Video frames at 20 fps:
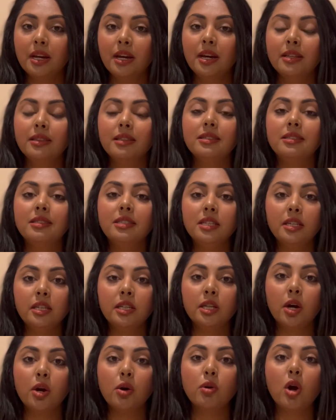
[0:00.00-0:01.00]
The
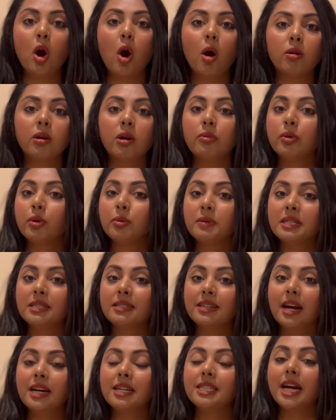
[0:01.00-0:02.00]
CEO, Cara
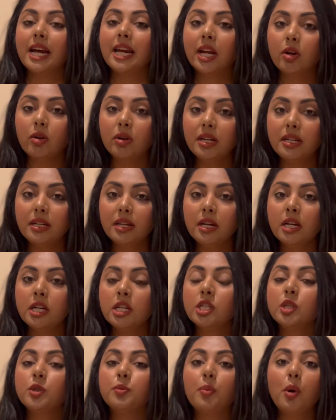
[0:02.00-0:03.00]
Rubenstein-Dyarin,
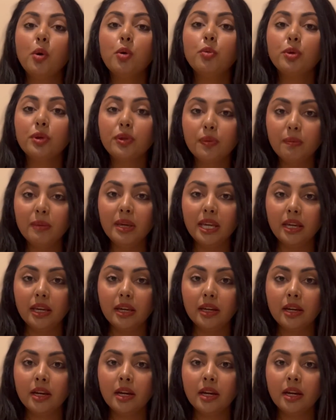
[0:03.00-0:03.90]
spoke with me